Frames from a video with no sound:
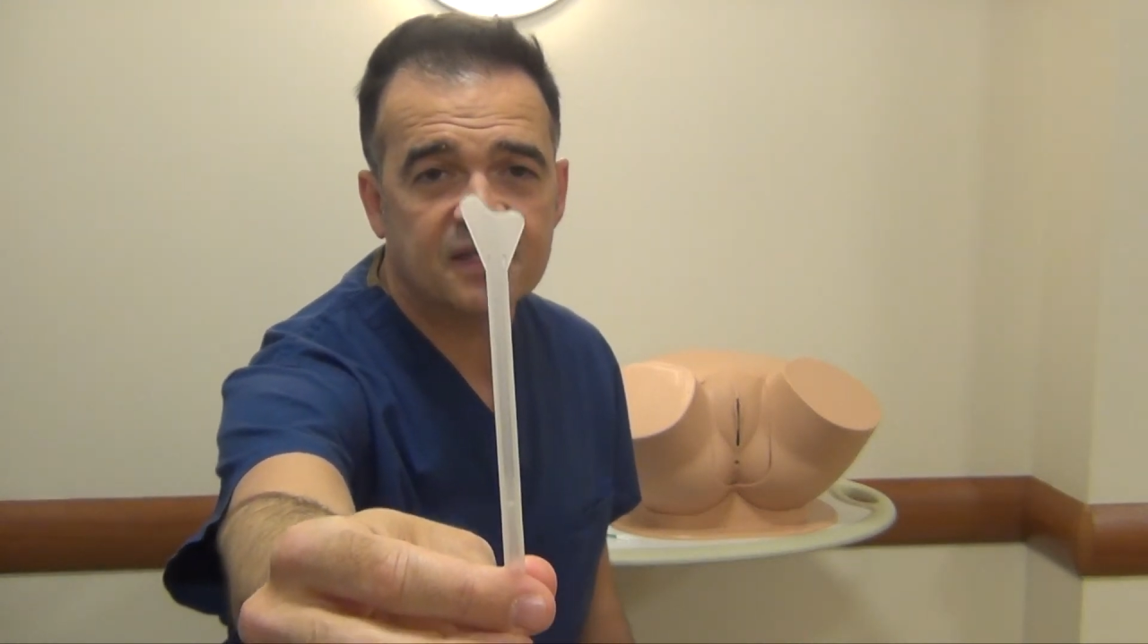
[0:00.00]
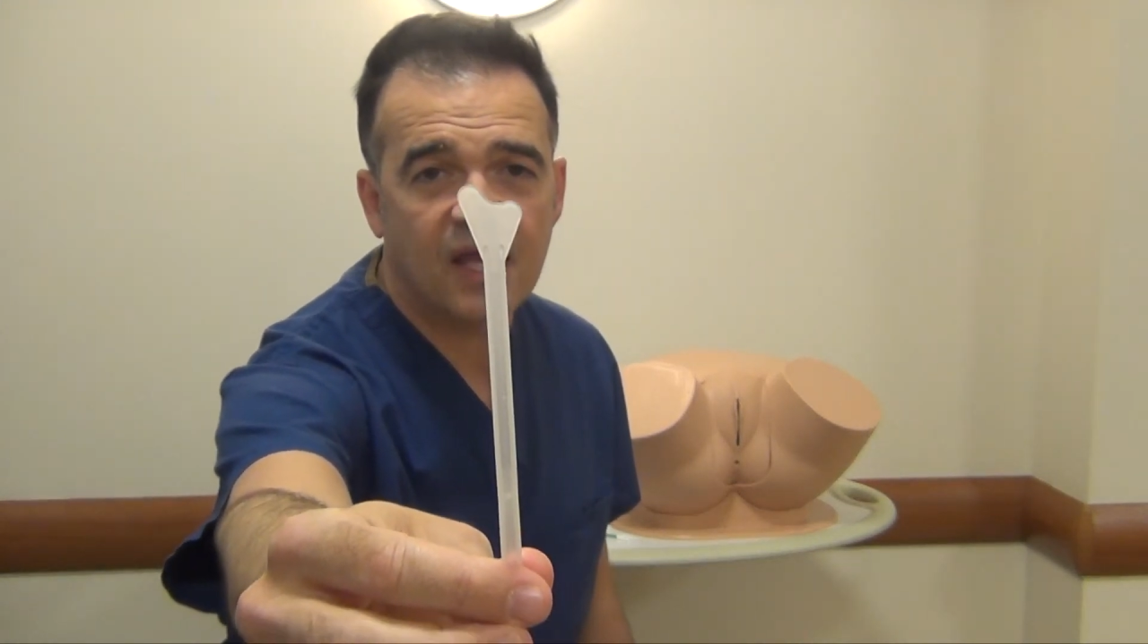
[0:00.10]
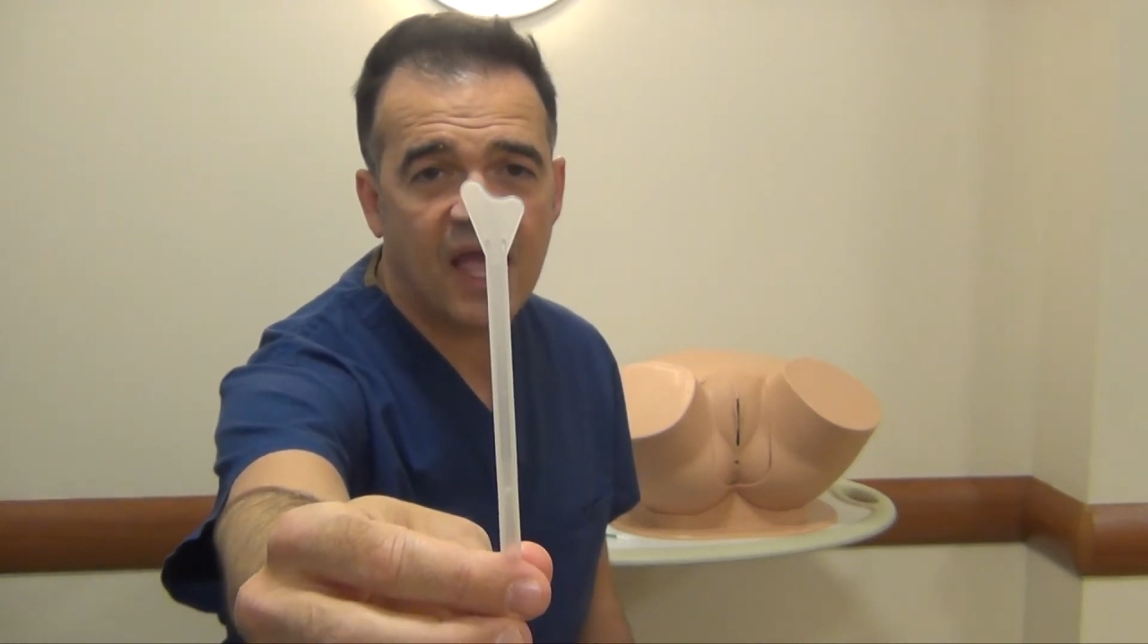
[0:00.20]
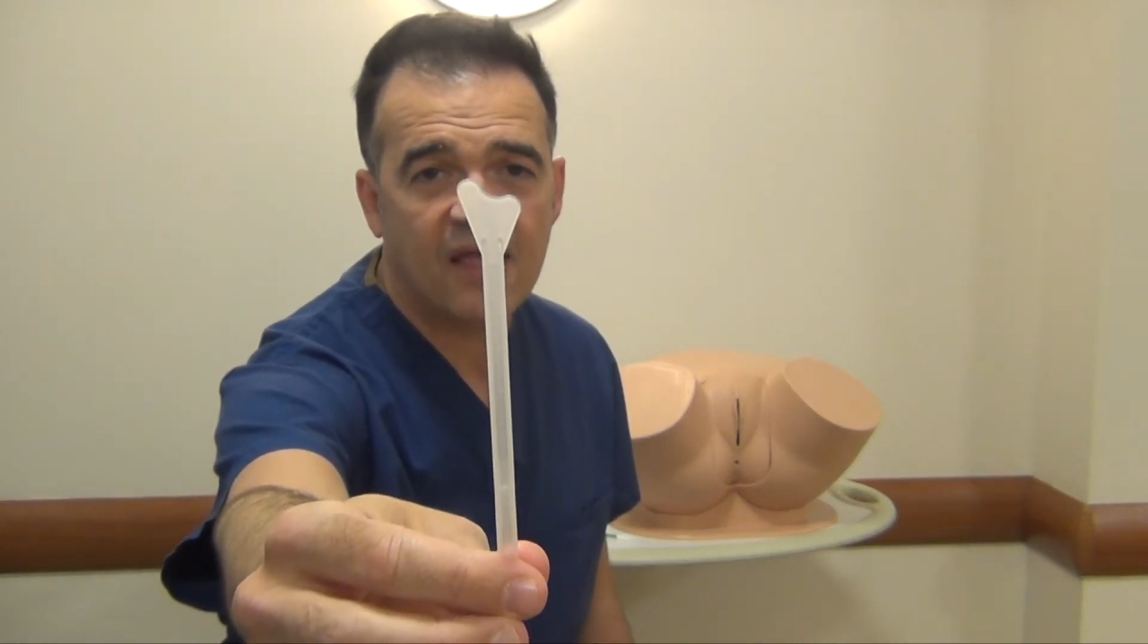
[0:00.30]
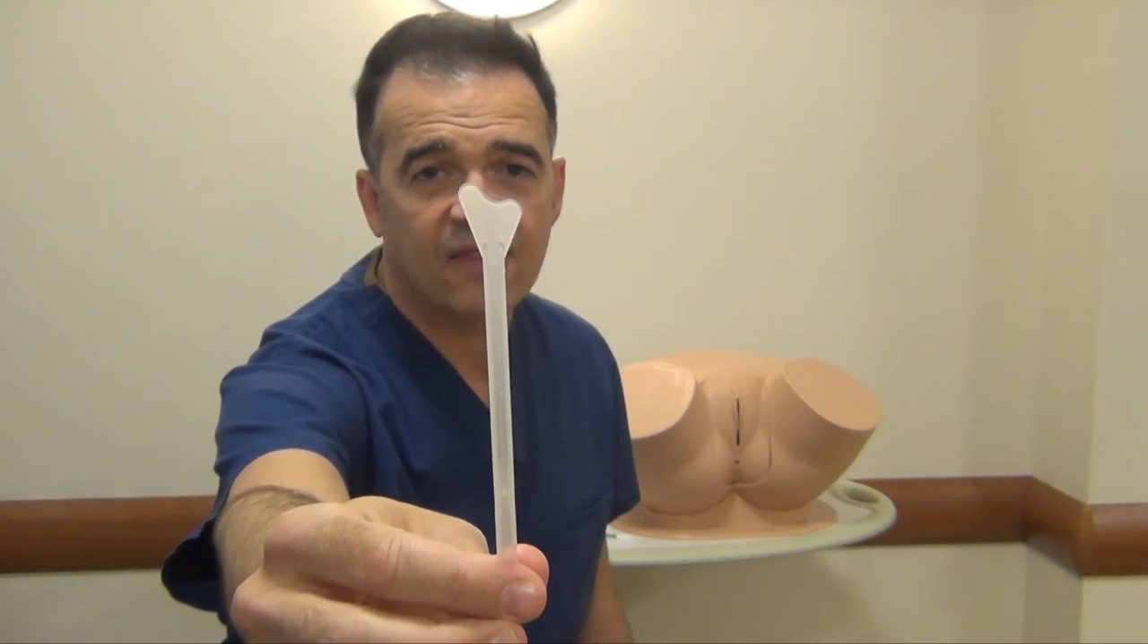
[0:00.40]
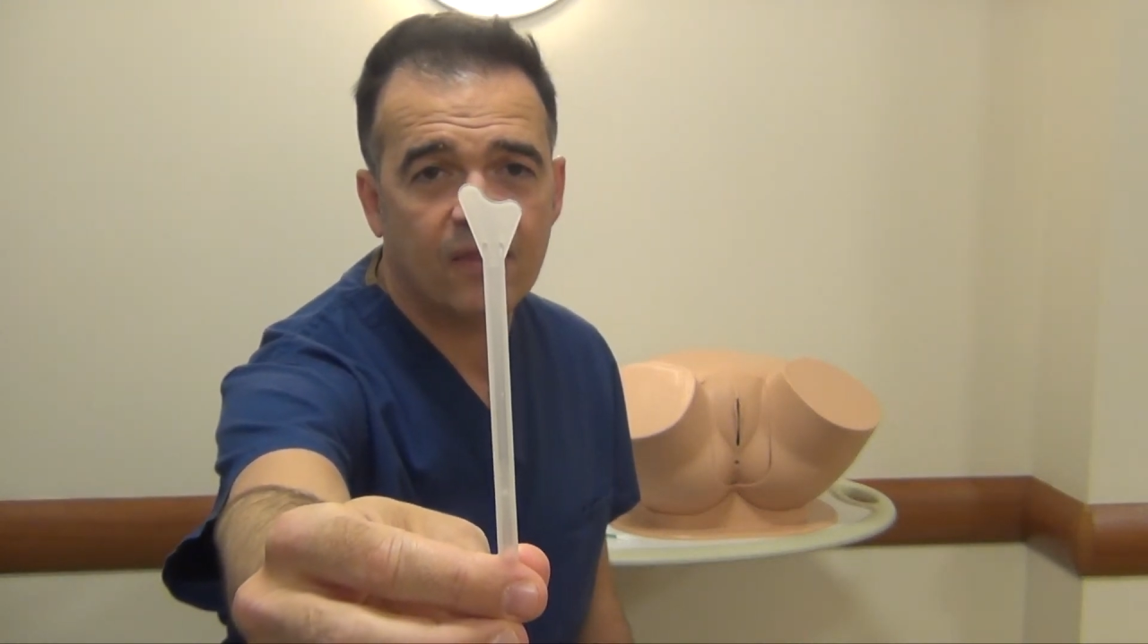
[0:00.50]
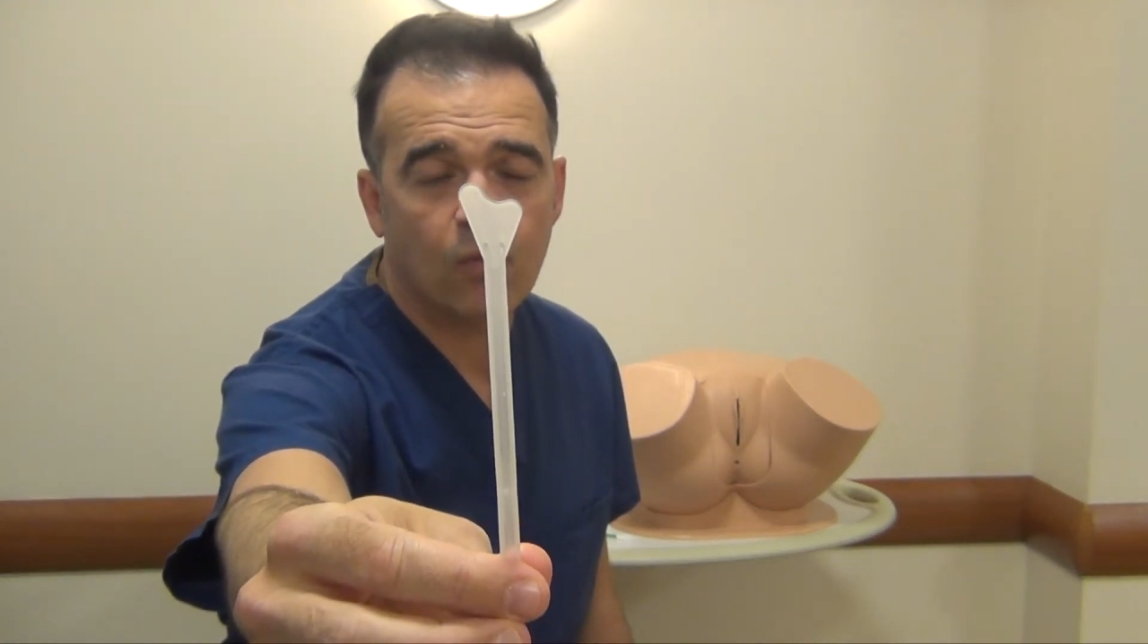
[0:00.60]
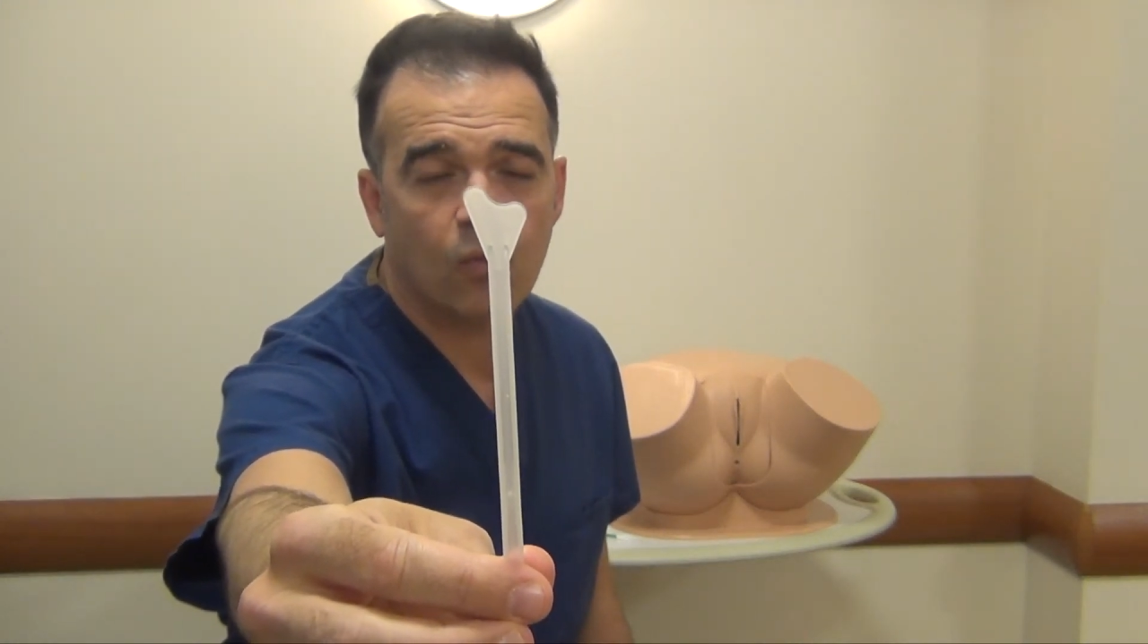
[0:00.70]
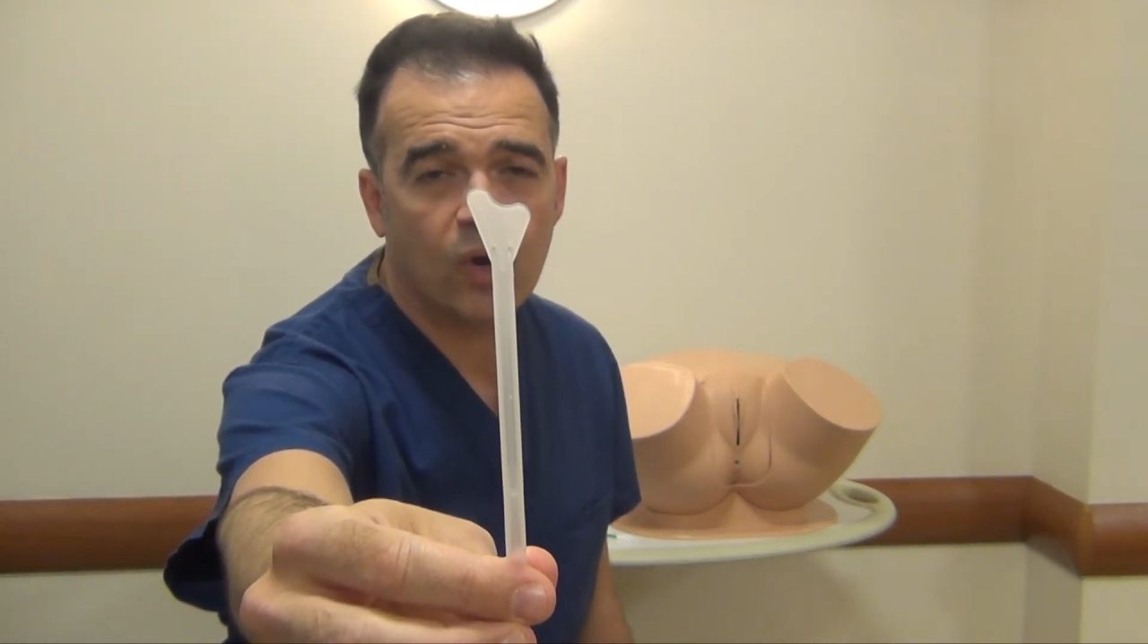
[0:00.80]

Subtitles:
the end